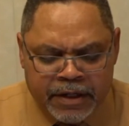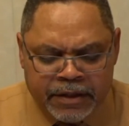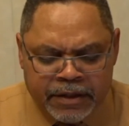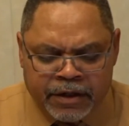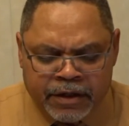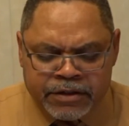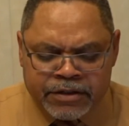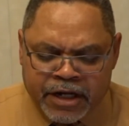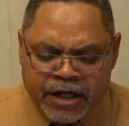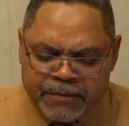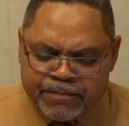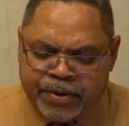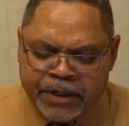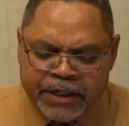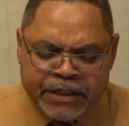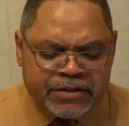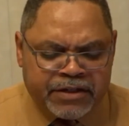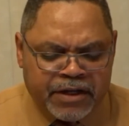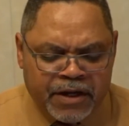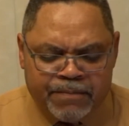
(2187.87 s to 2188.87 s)
there's that
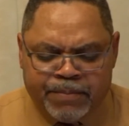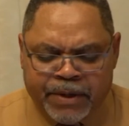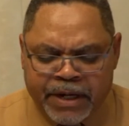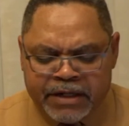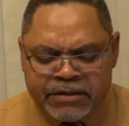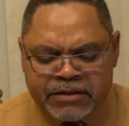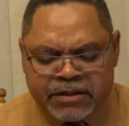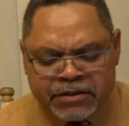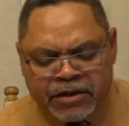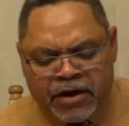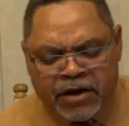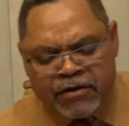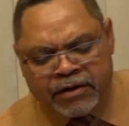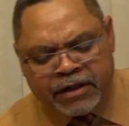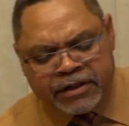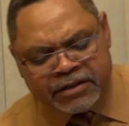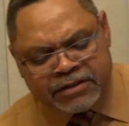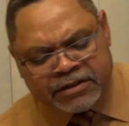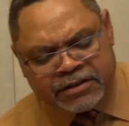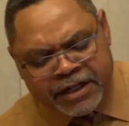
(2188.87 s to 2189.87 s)
peace that passes all
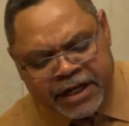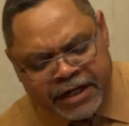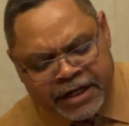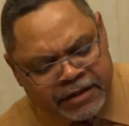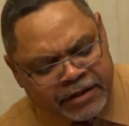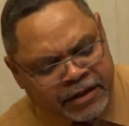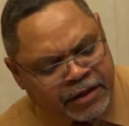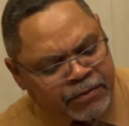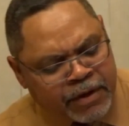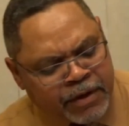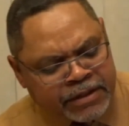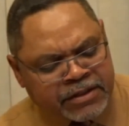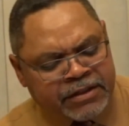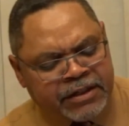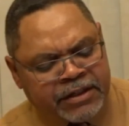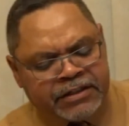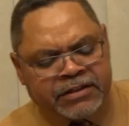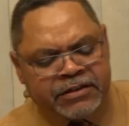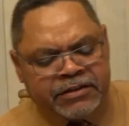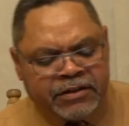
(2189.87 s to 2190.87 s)
understanding that
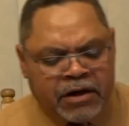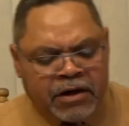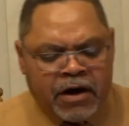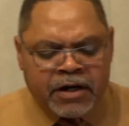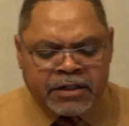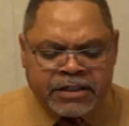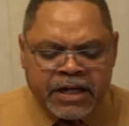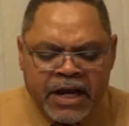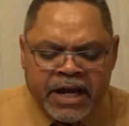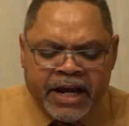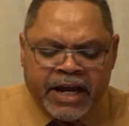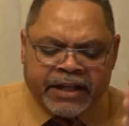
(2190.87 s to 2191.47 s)
resonates in your hearts.